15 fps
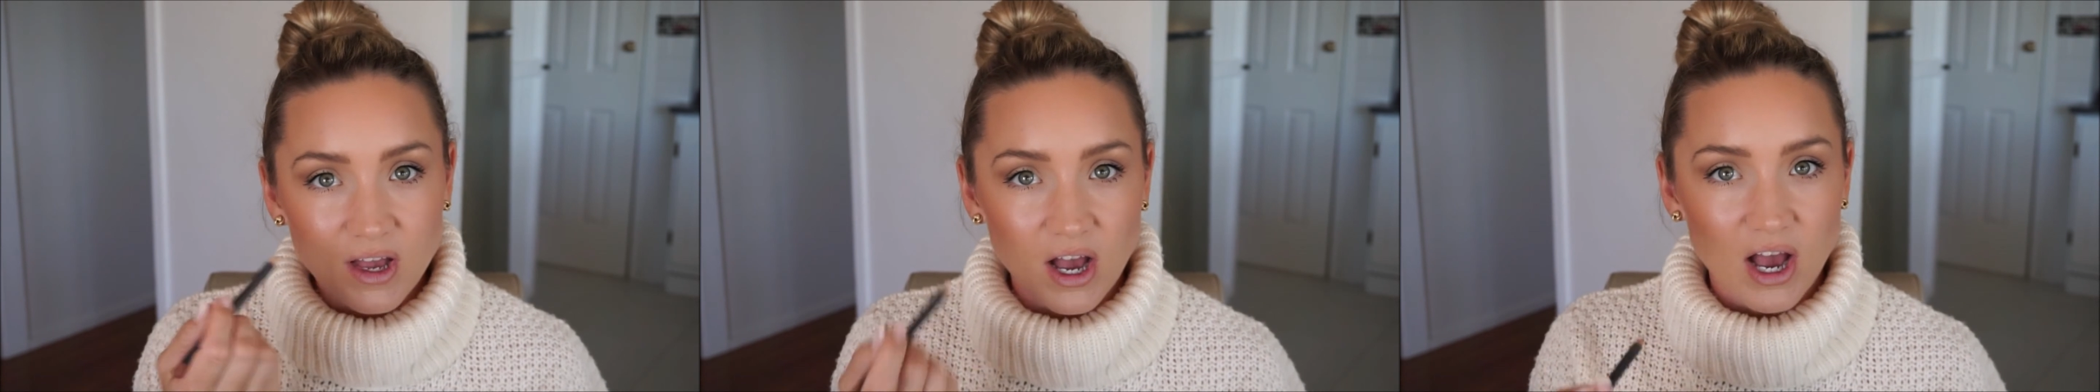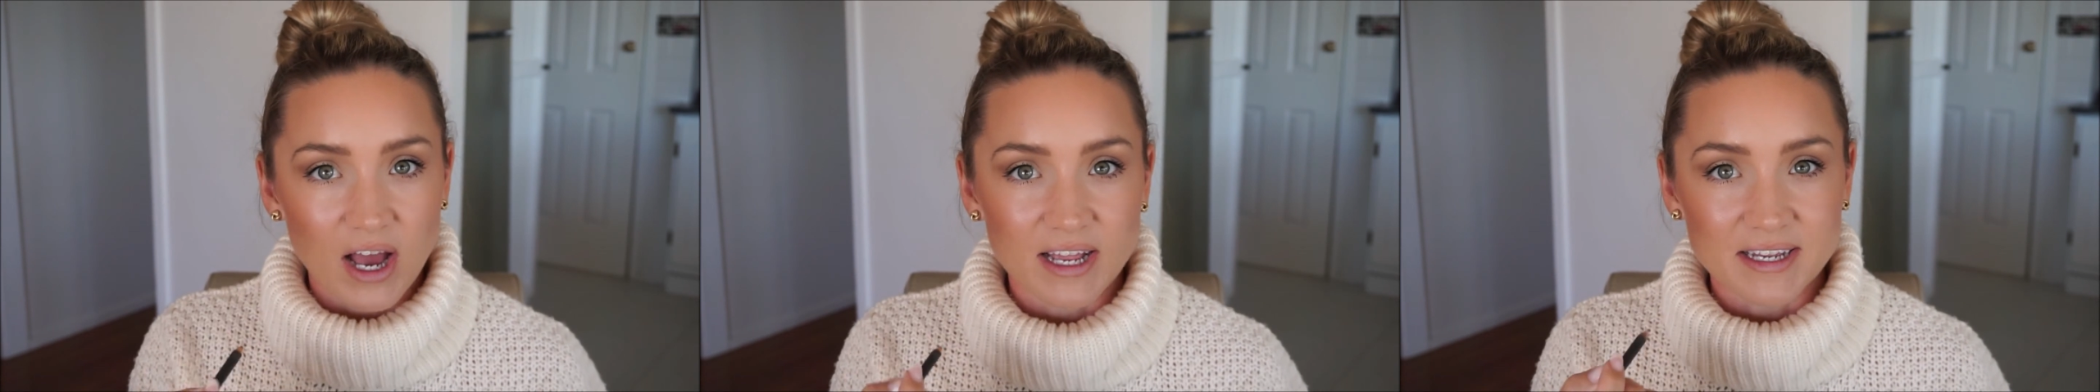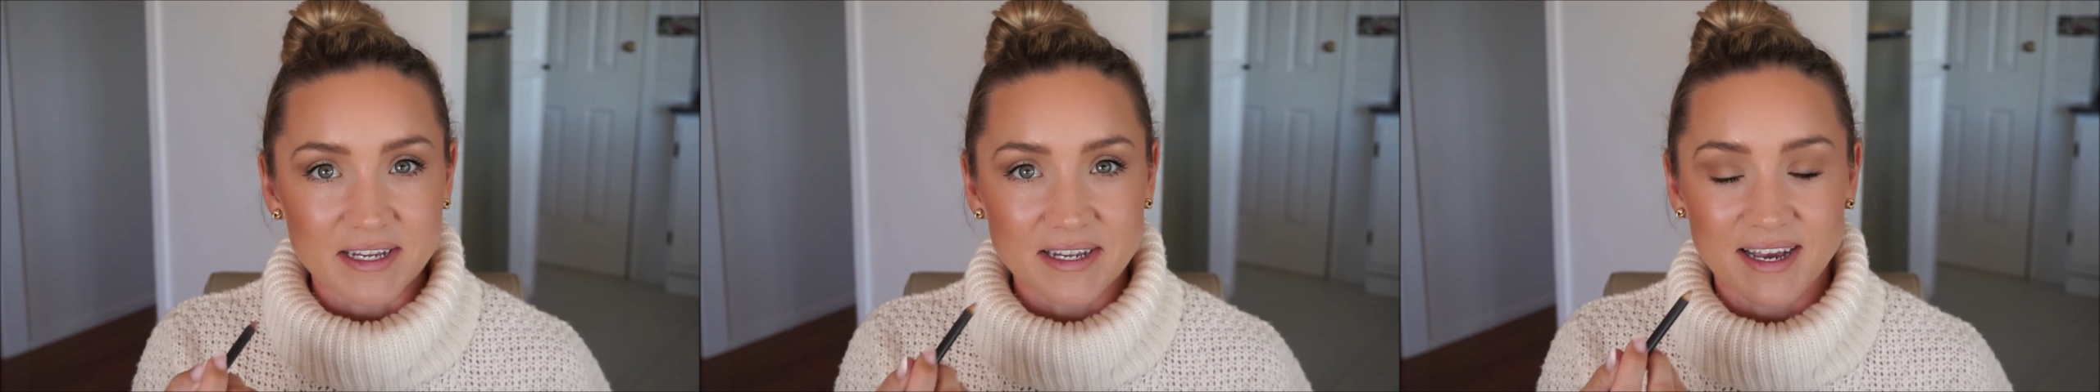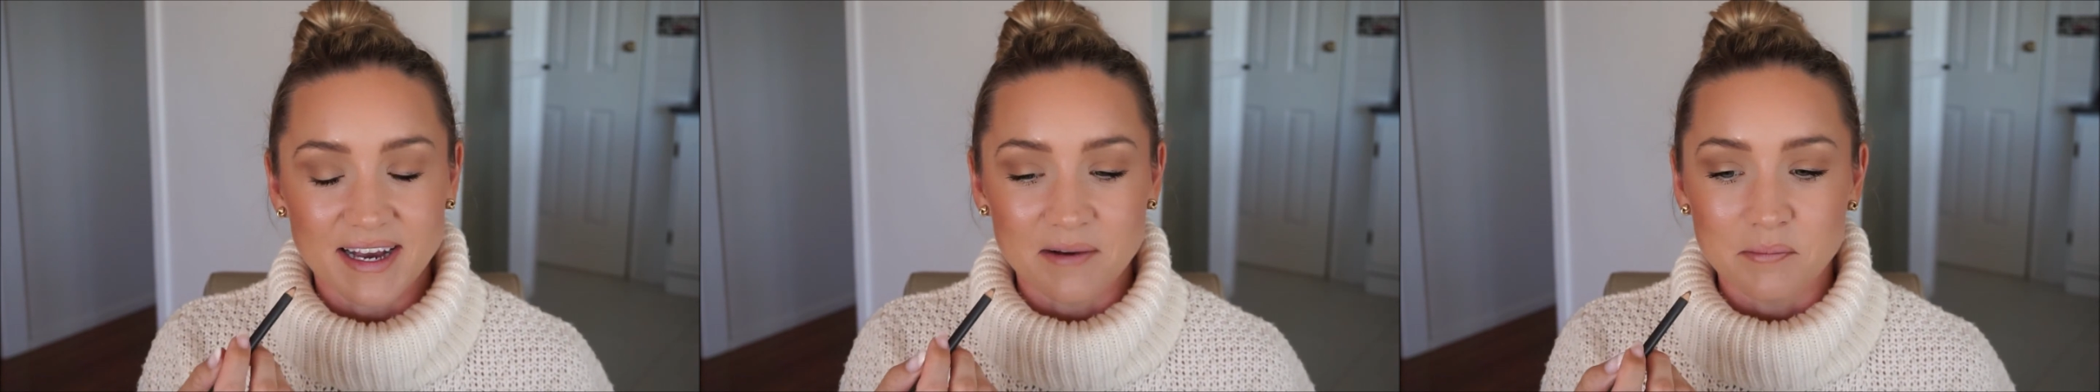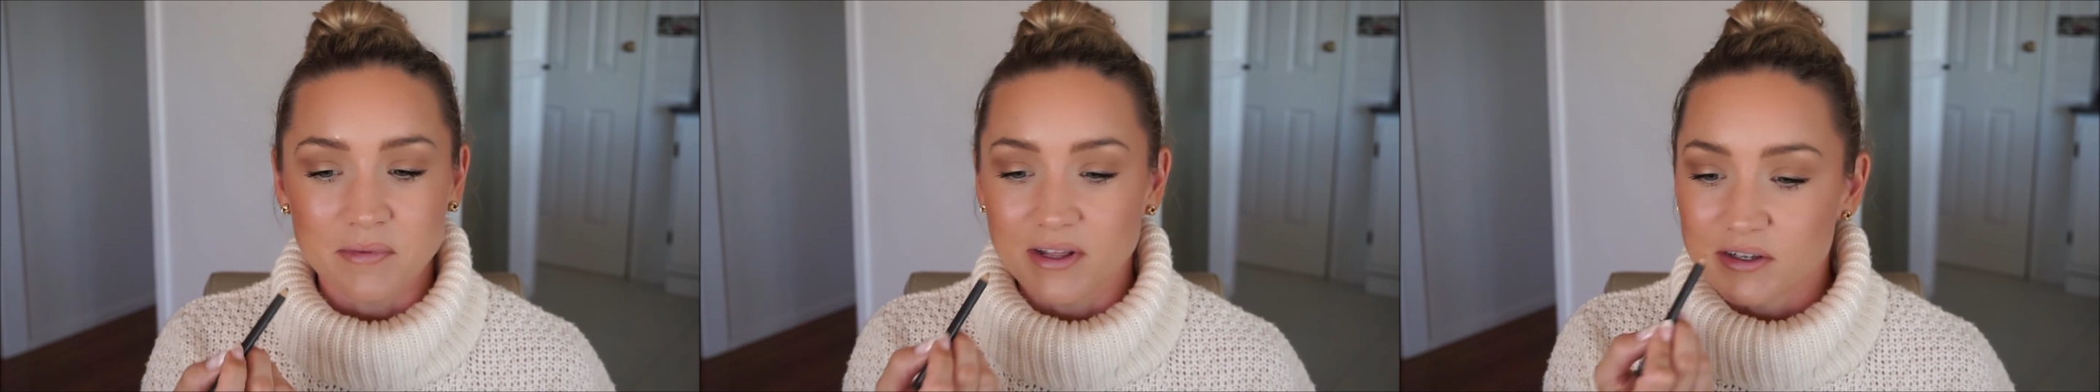
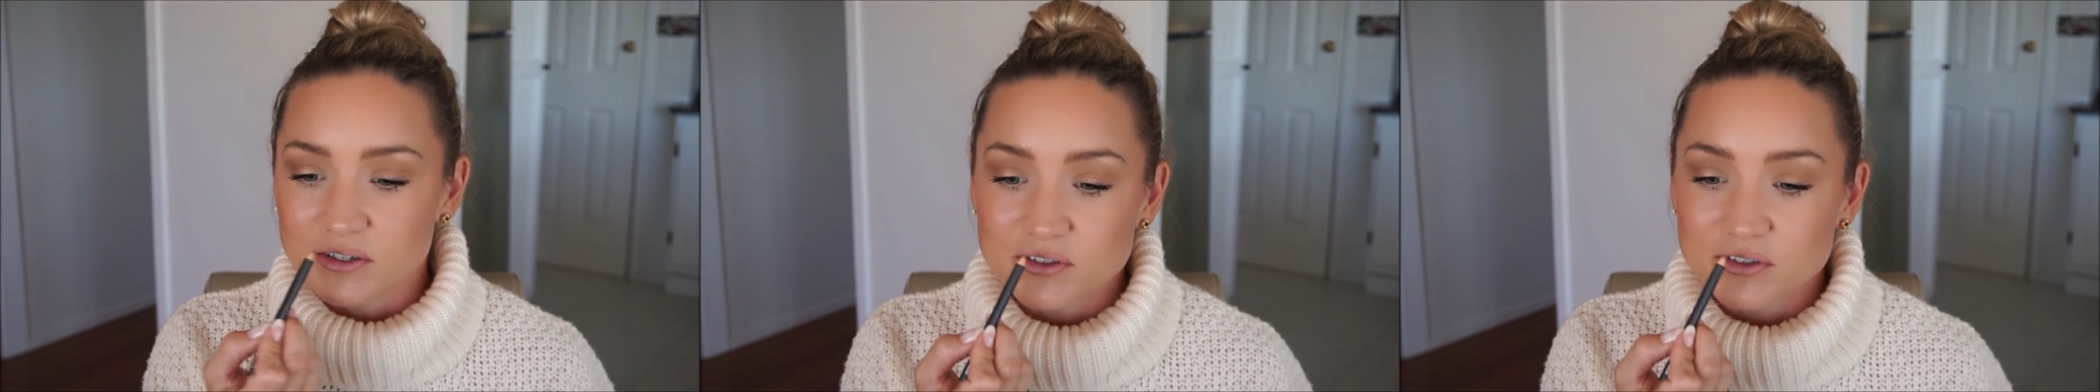I